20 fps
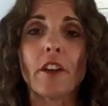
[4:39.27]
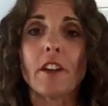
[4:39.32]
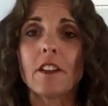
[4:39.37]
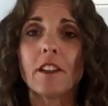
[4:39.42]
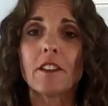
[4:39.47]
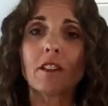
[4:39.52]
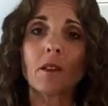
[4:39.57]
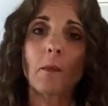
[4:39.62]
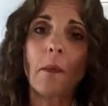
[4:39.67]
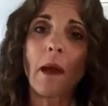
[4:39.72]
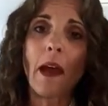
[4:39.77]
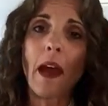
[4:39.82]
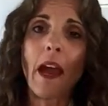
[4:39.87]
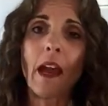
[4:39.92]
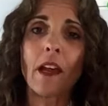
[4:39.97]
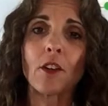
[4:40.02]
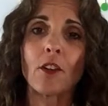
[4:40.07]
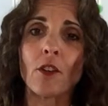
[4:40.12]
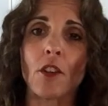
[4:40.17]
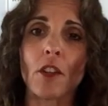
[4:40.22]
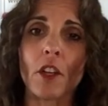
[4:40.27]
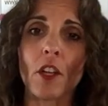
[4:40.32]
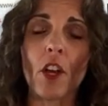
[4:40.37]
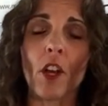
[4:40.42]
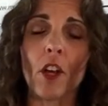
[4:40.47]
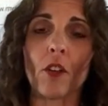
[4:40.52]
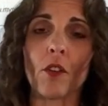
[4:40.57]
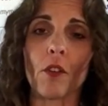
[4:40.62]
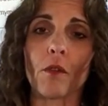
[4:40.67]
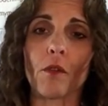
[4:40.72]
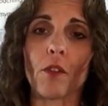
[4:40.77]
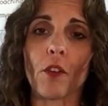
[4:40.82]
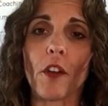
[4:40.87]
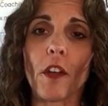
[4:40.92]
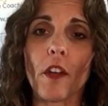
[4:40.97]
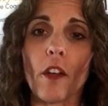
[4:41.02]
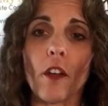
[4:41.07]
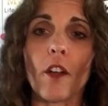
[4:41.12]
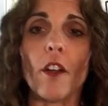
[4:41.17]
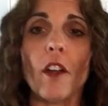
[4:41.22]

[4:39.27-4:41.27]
Doesn't matter the color of your hair.